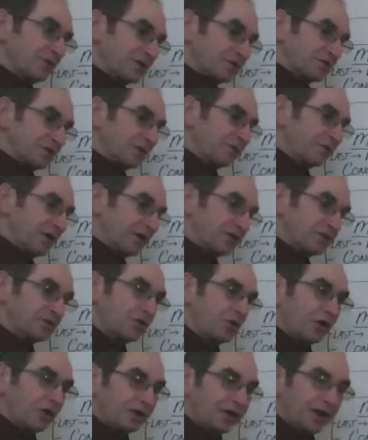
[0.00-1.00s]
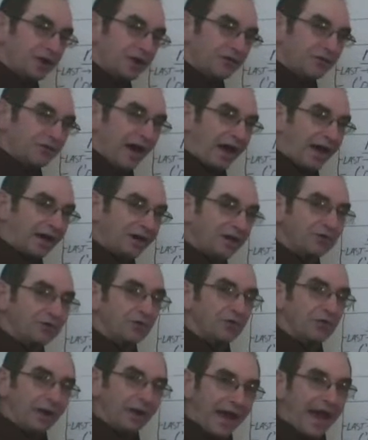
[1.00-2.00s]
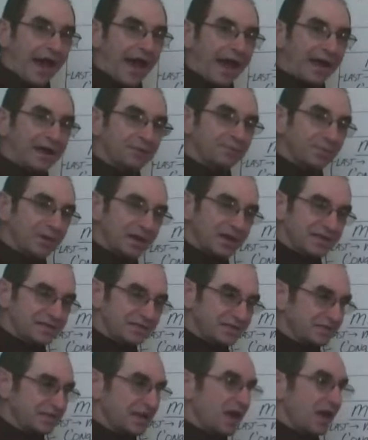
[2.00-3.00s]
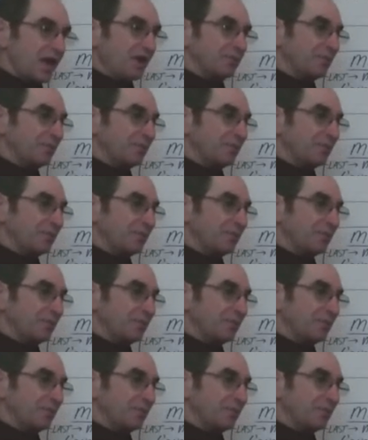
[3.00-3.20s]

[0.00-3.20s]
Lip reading: this over here is going to get divided into 9 pieces.